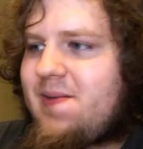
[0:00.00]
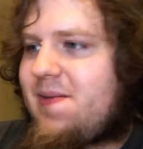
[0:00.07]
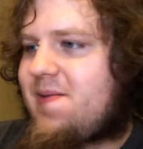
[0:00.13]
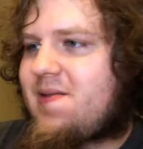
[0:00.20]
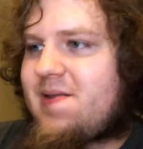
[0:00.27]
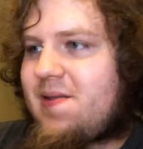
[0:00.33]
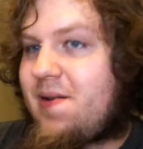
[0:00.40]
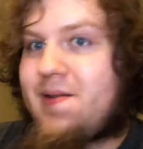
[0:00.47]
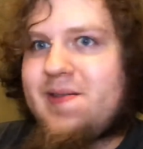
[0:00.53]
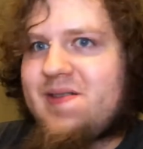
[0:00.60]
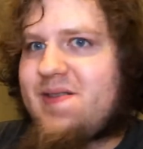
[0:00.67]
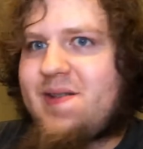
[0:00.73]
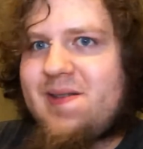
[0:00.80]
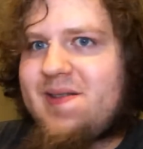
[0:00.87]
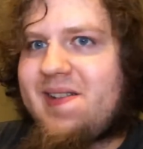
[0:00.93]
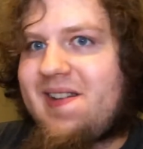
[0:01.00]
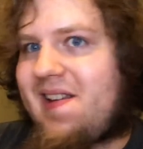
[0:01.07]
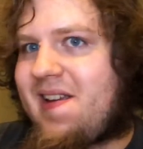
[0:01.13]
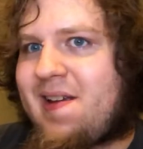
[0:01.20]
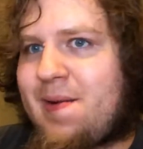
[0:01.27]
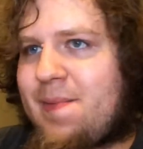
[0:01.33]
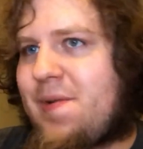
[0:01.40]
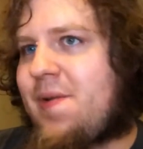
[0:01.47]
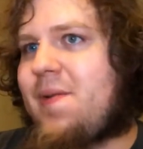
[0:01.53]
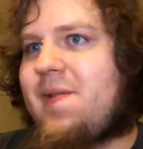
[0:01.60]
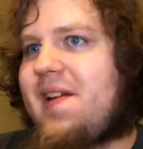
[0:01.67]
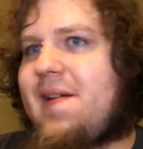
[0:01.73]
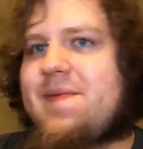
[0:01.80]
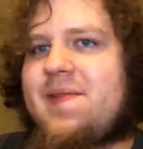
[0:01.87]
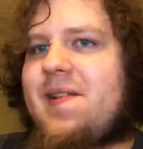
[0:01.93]
start insulting them or
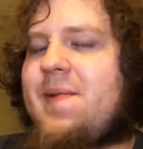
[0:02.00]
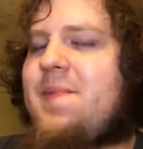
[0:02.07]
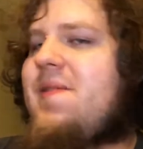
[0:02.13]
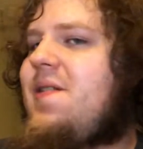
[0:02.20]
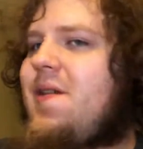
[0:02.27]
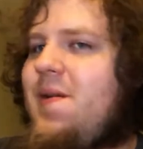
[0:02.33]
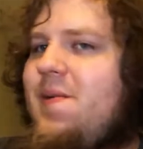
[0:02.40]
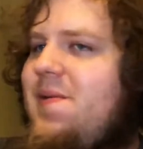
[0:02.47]
going after them. No.